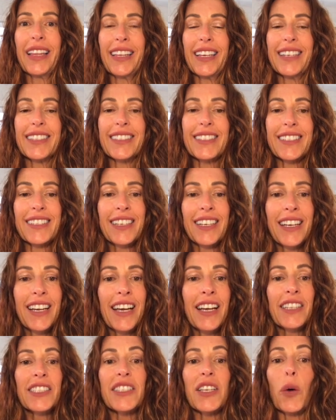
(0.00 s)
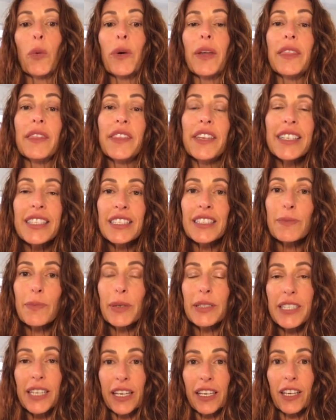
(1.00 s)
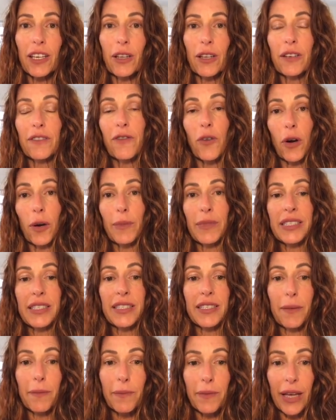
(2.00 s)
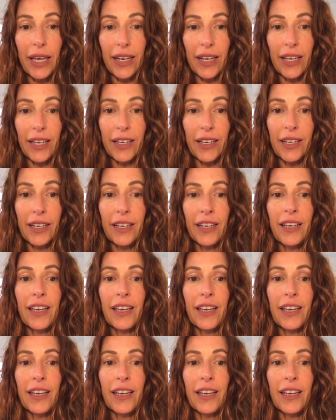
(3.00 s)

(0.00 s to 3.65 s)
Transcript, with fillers: list. So when this particular form is submitted,